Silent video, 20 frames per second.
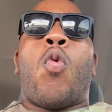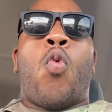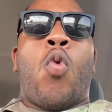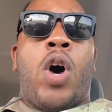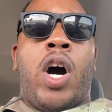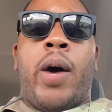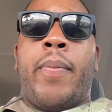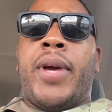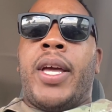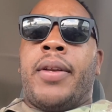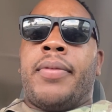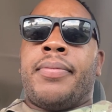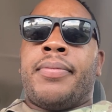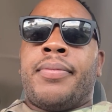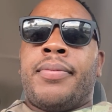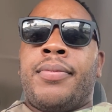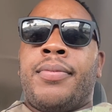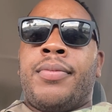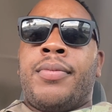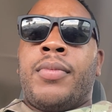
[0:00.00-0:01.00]
woman
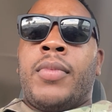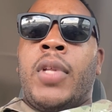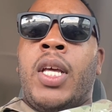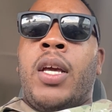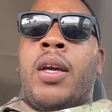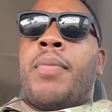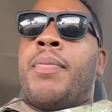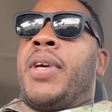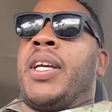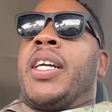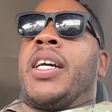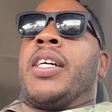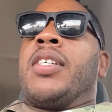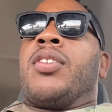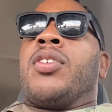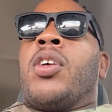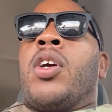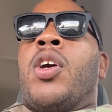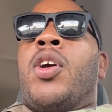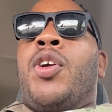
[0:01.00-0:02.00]

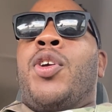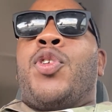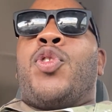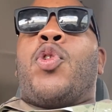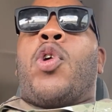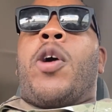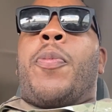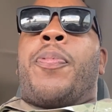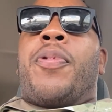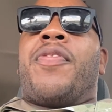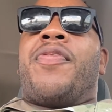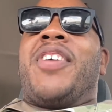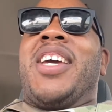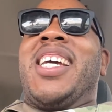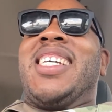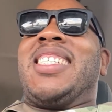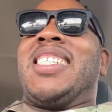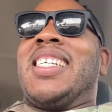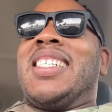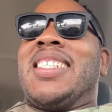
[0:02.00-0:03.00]
because your
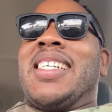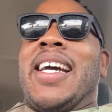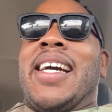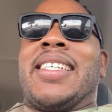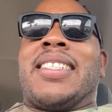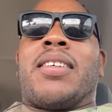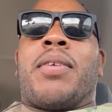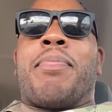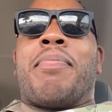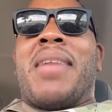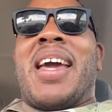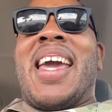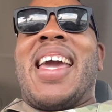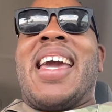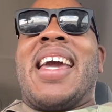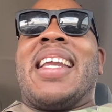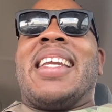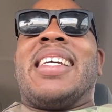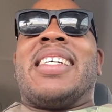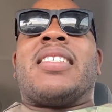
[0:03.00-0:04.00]
provisions as a
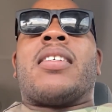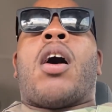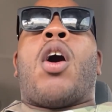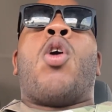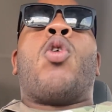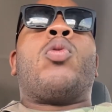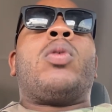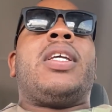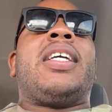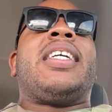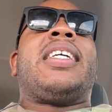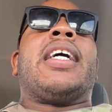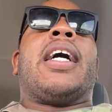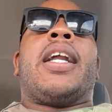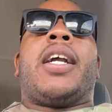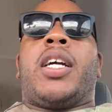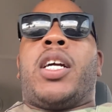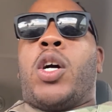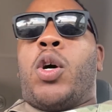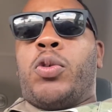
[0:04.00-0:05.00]
man is only
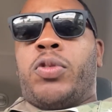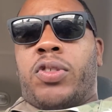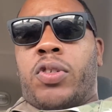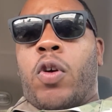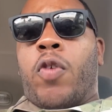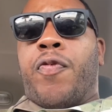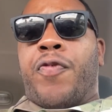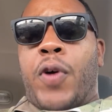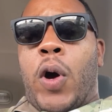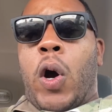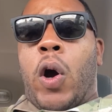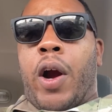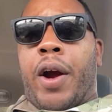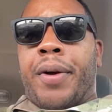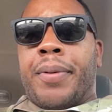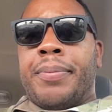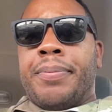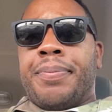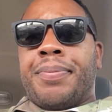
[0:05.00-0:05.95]
gonna go so far.